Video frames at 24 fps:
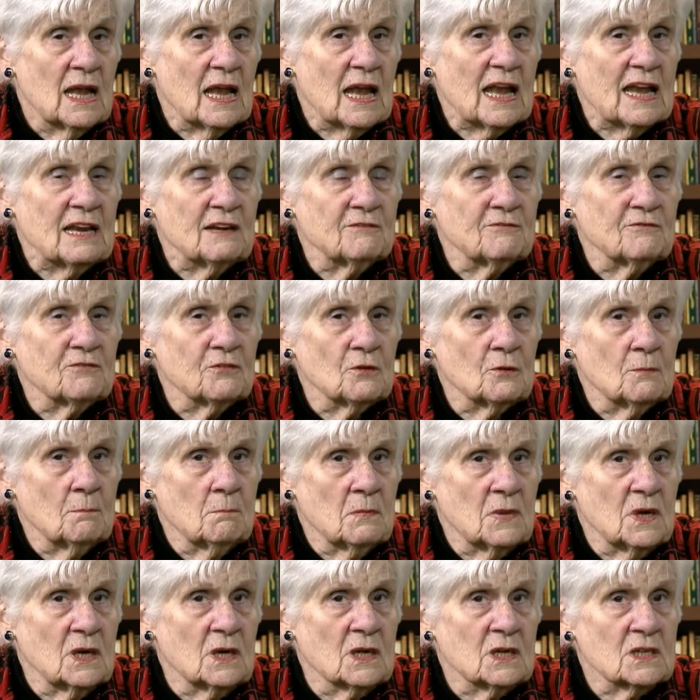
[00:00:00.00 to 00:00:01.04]
And for
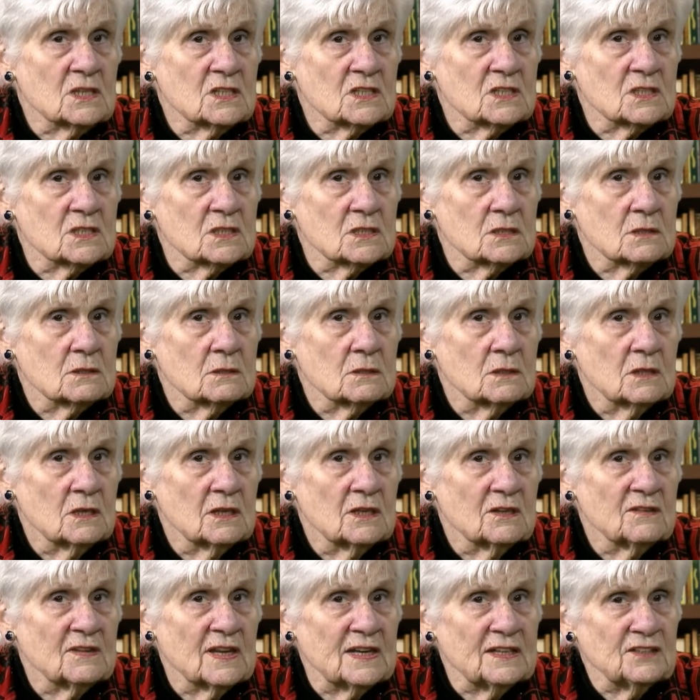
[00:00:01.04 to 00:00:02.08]
months
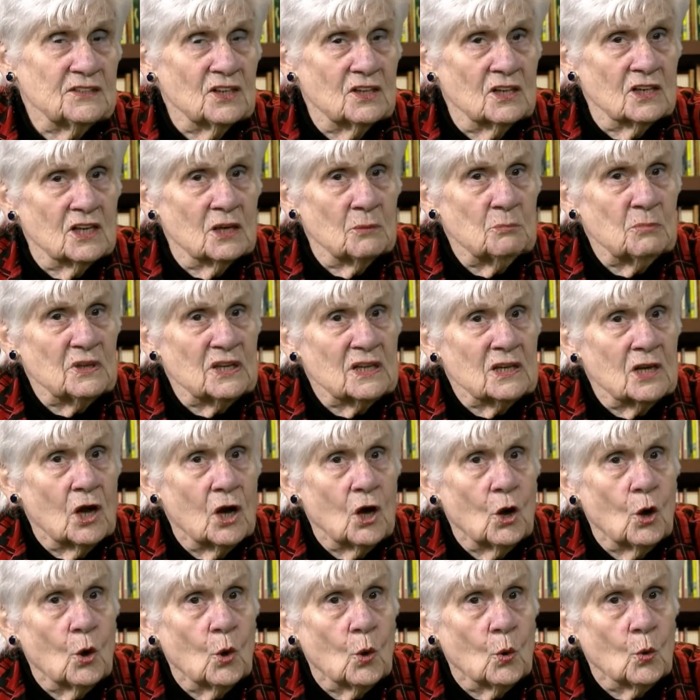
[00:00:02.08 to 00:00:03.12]
they dug a big
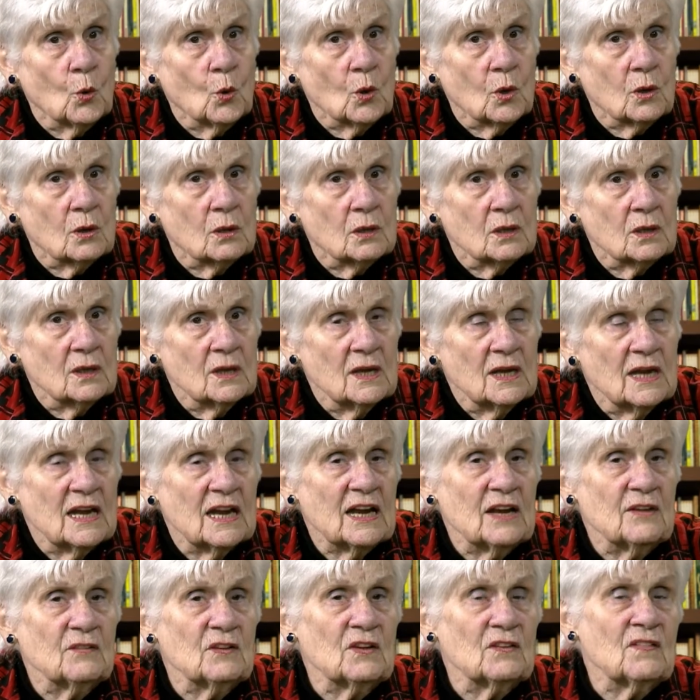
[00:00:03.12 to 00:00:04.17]
hole
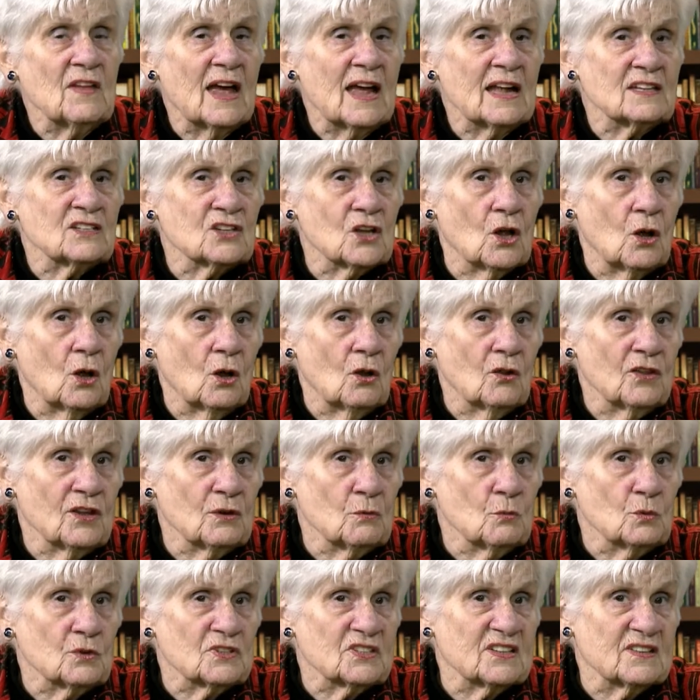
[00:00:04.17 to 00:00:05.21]
and then that's all that
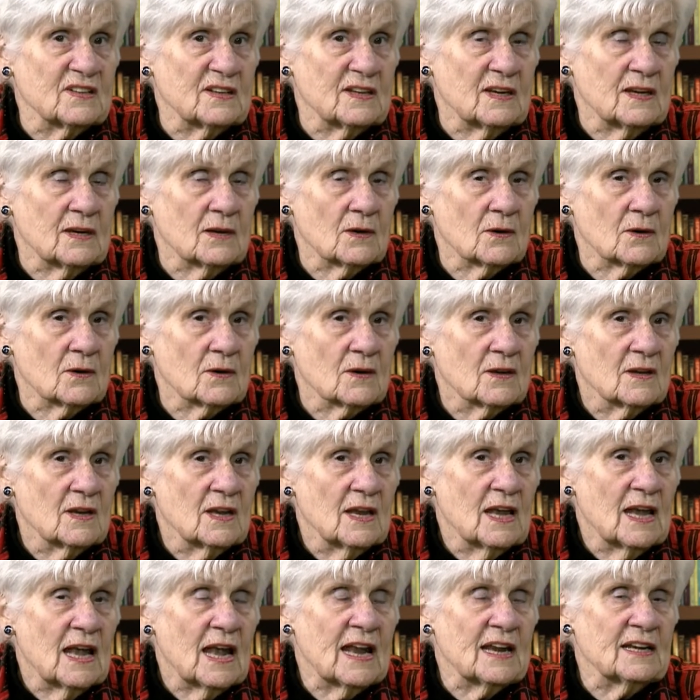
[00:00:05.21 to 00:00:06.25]
was there.
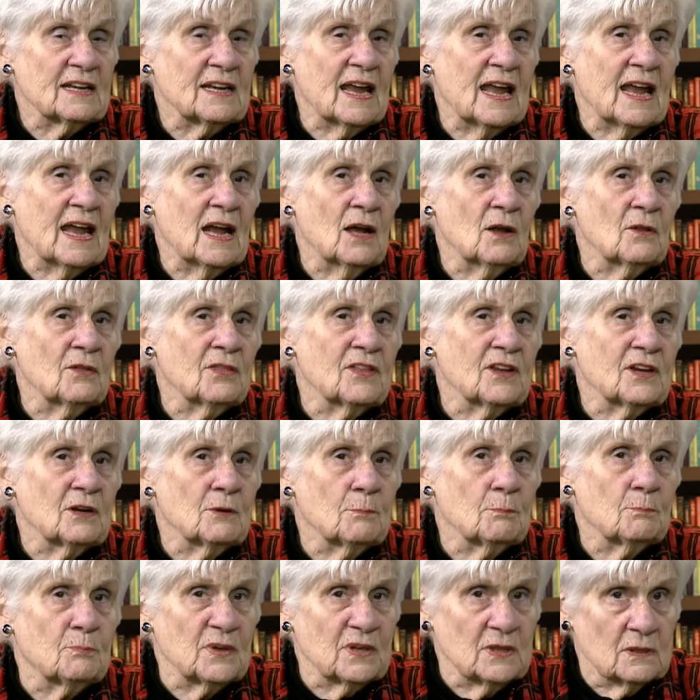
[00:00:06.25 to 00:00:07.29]
And now they're
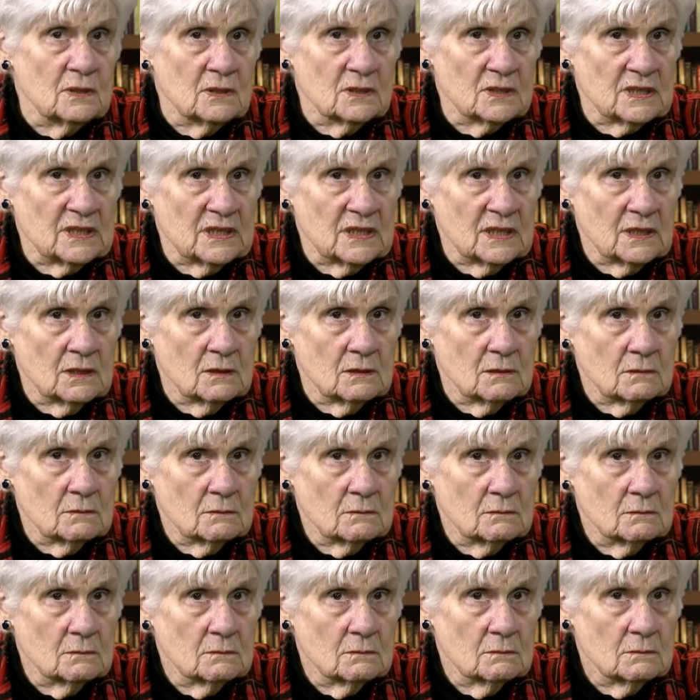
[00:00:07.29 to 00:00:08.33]
building.
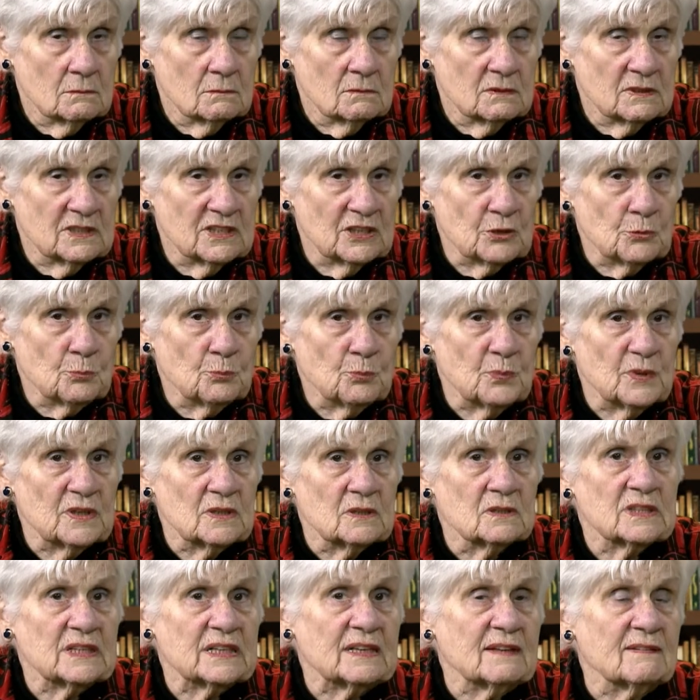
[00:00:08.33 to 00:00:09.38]
They're
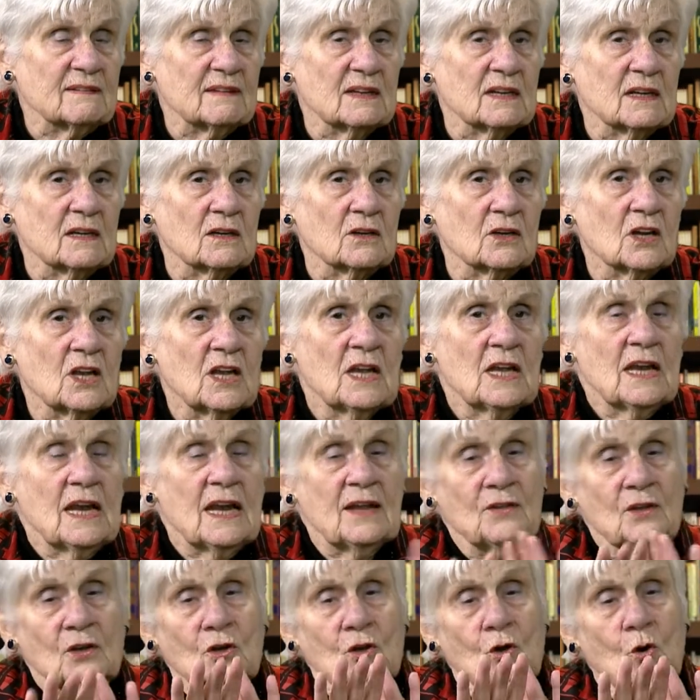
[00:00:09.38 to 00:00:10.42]
building there. And
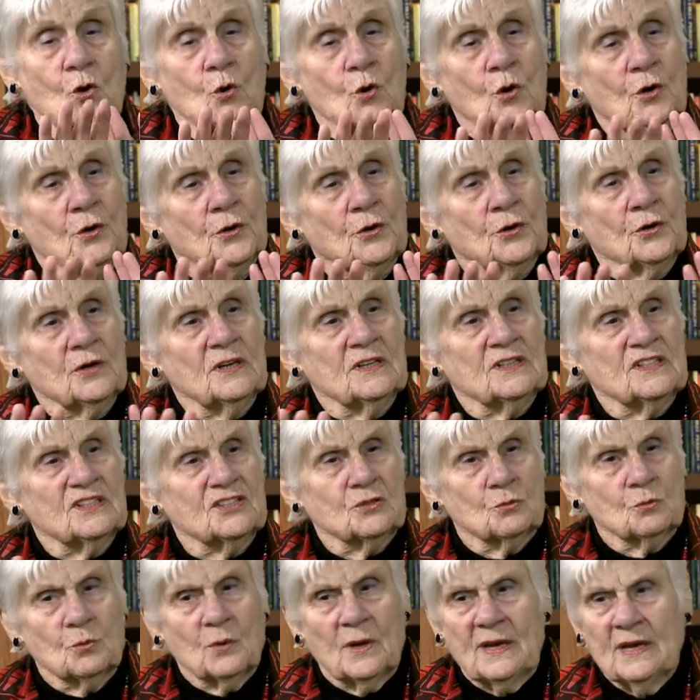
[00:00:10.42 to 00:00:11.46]
the corner is
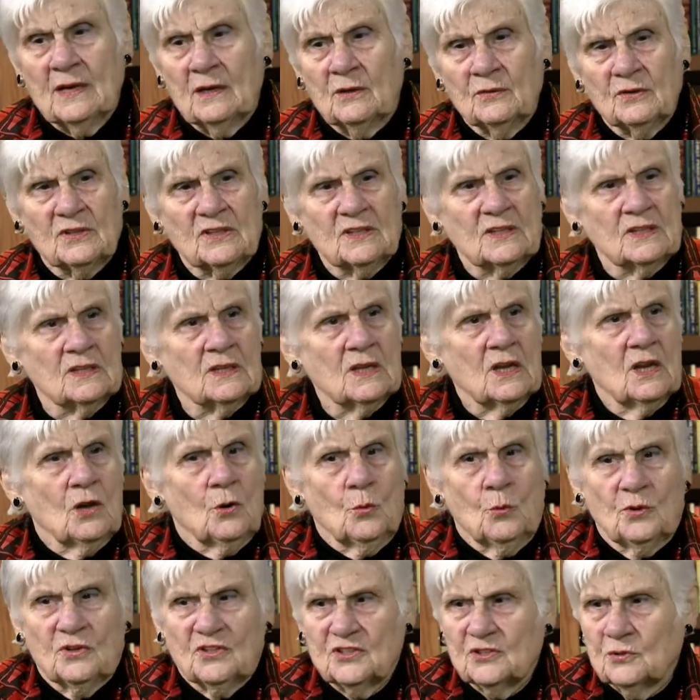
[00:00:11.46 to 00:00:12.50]
surrounded
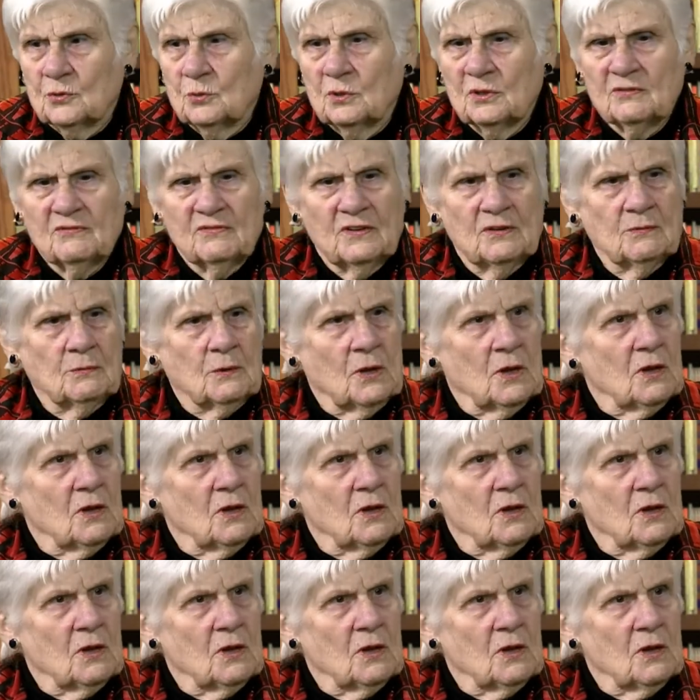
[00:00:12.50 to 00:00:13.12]
with sort of a